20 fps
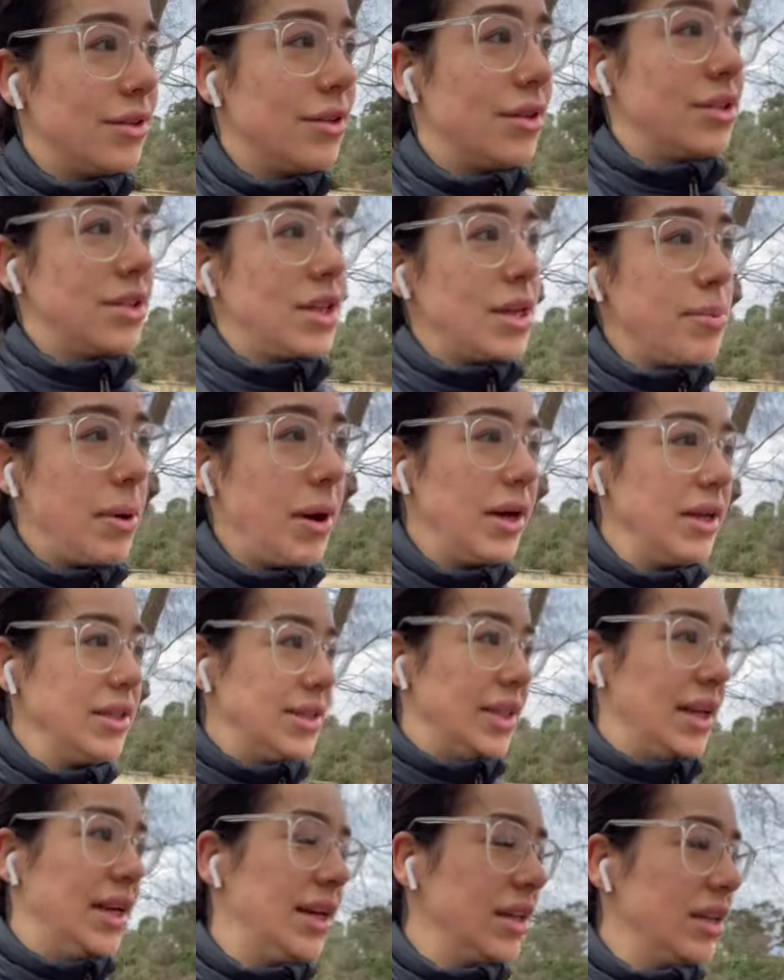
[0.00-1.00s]
Is he
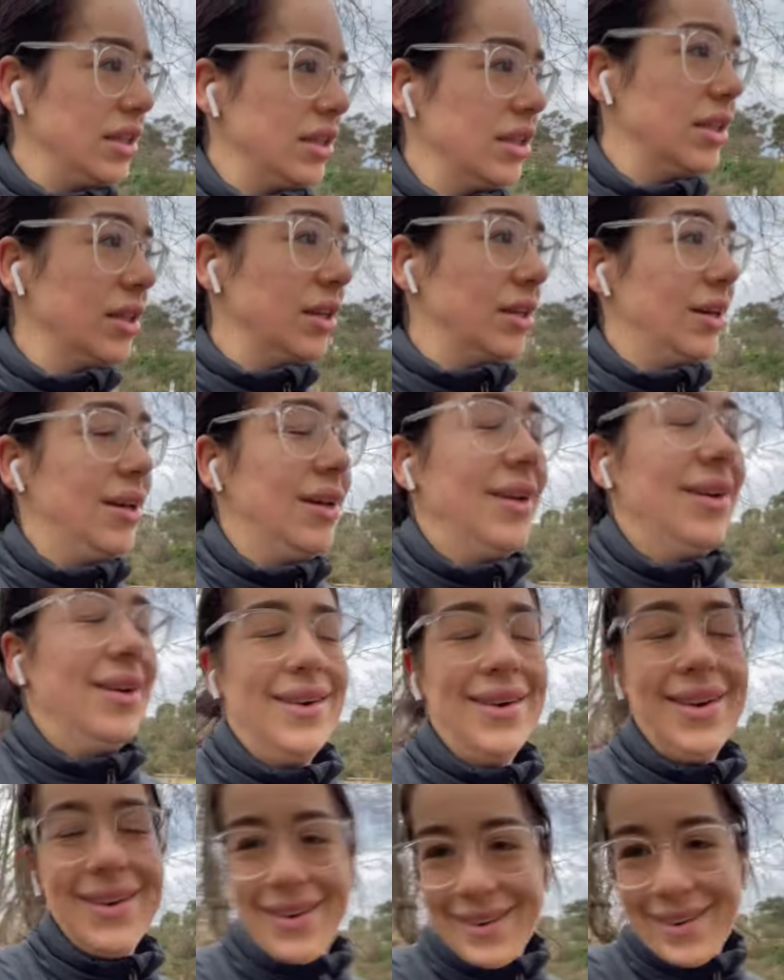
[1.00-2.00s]
passed out?
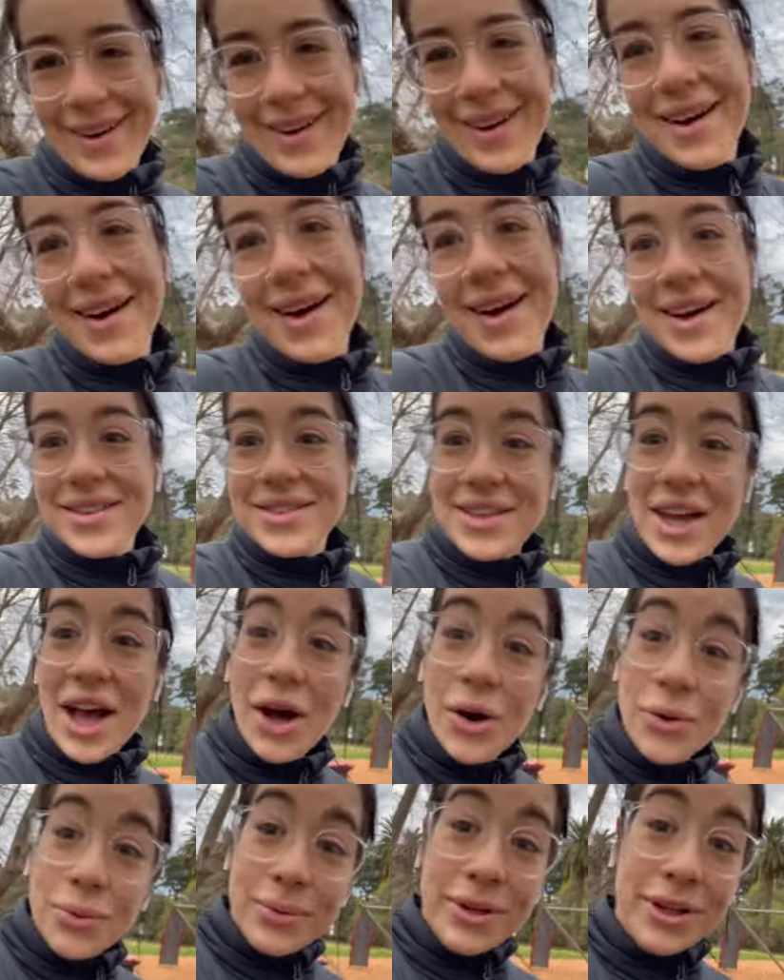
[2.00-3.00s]

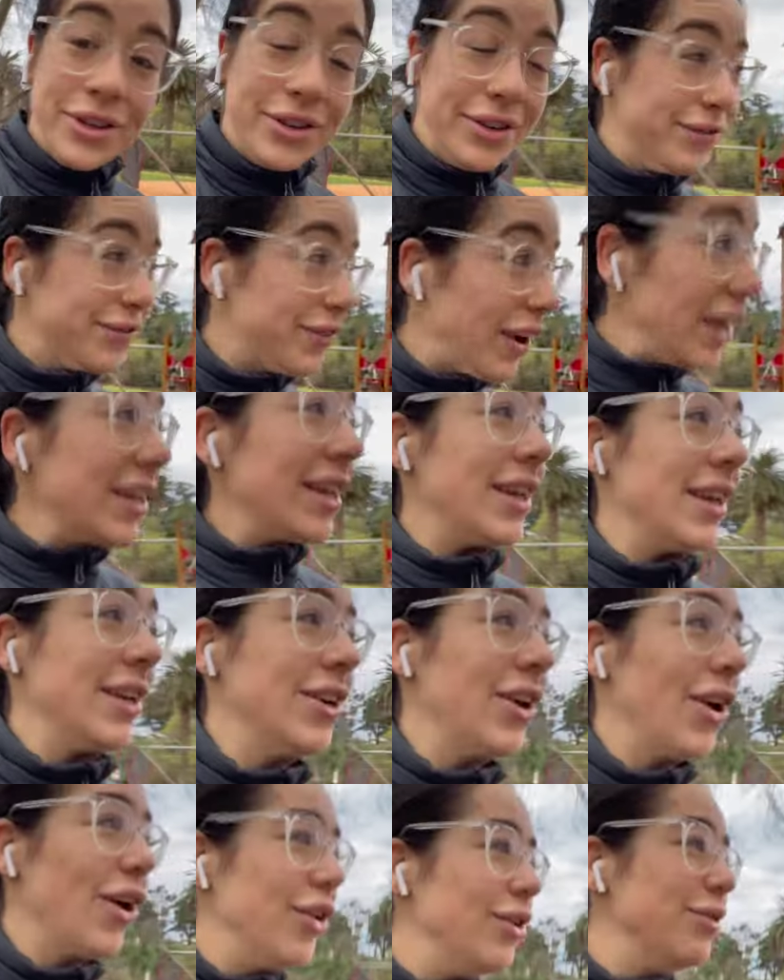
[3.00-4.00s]
Tell me you're fucking
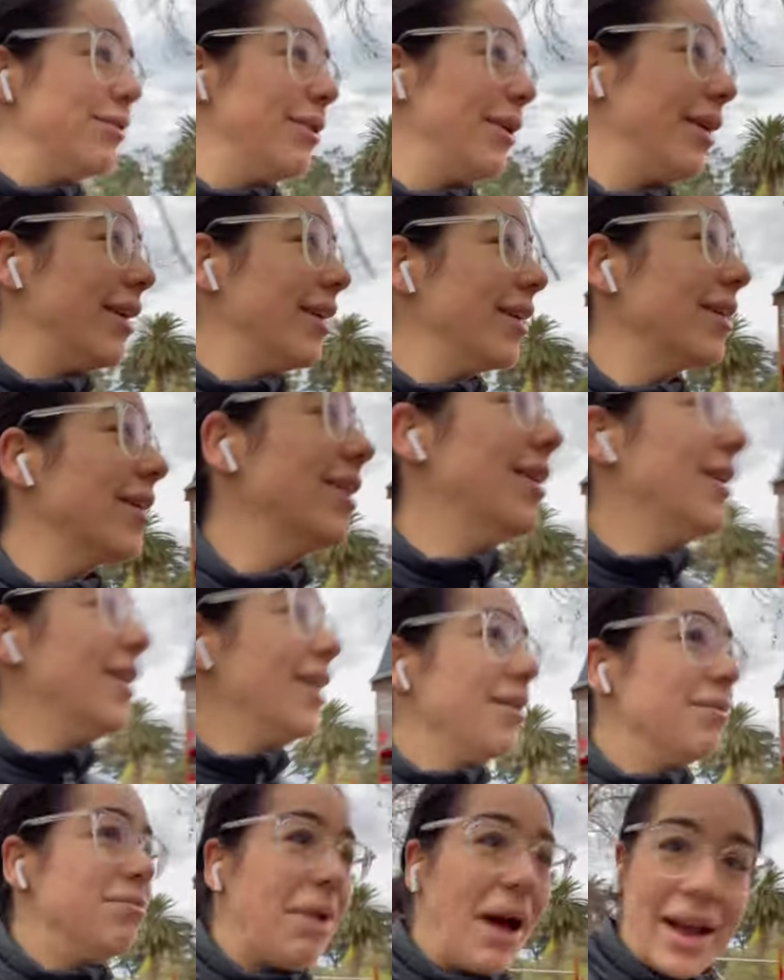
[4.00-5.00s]
COVID.
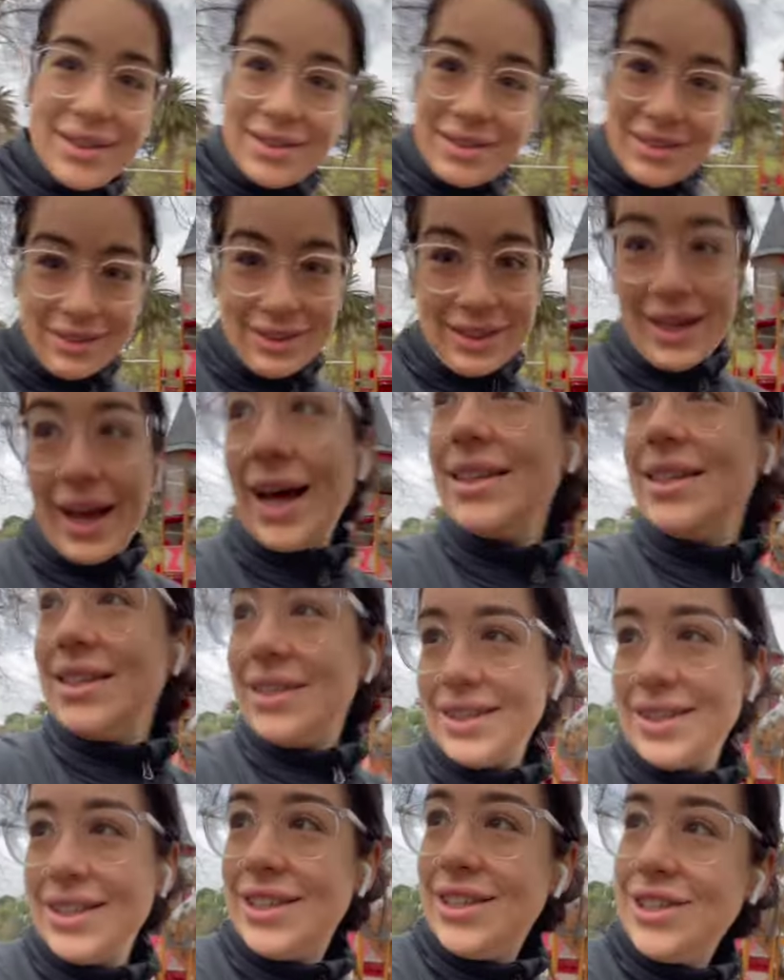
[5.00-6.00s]
Back to
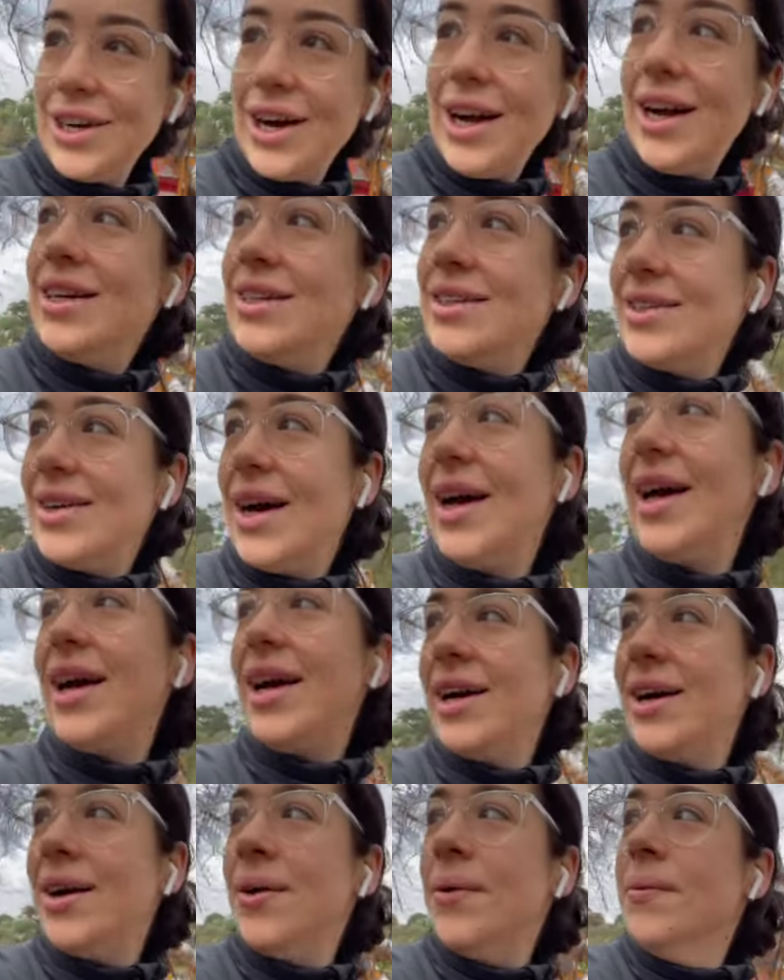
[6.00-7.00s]
reality straight away.
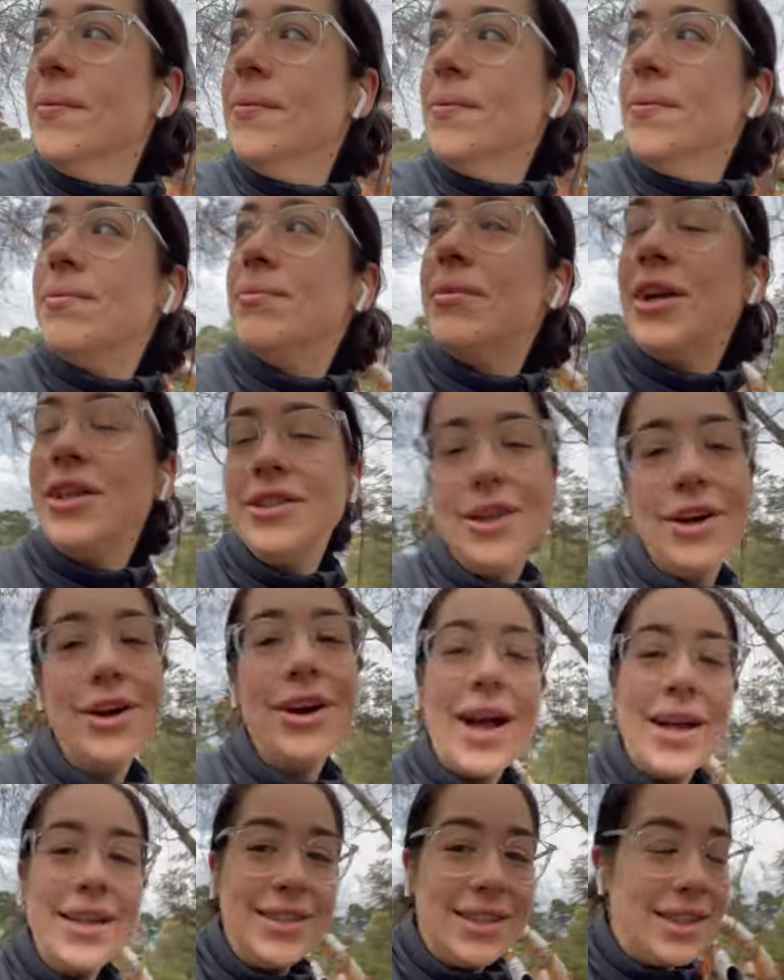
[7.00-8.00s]
But no,
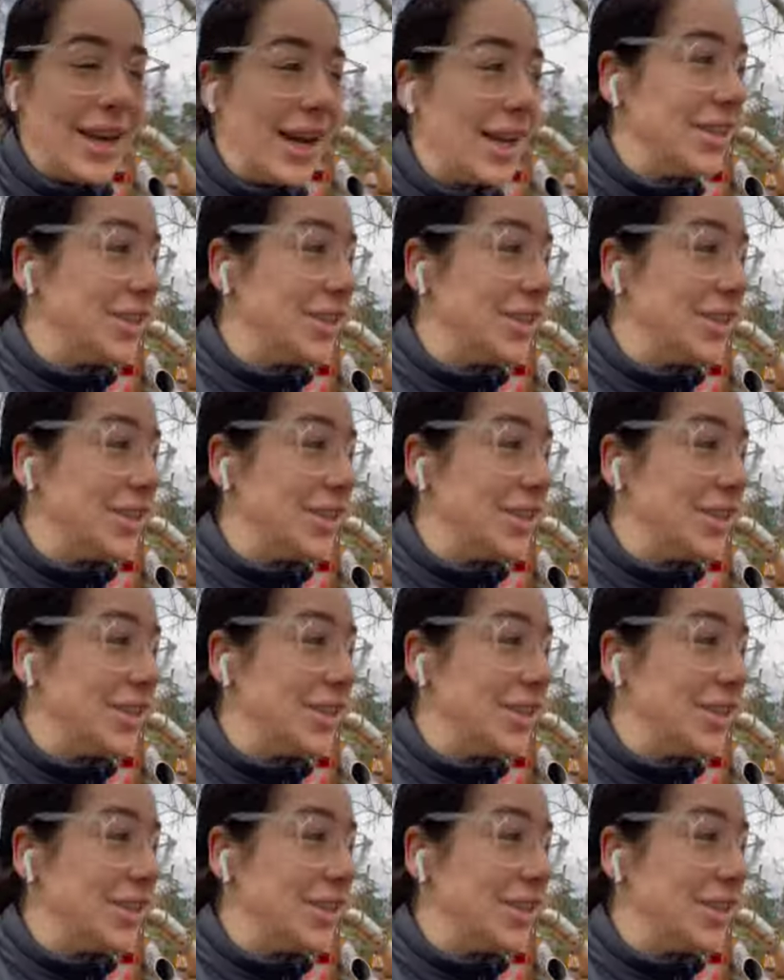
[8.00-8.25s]
I did. I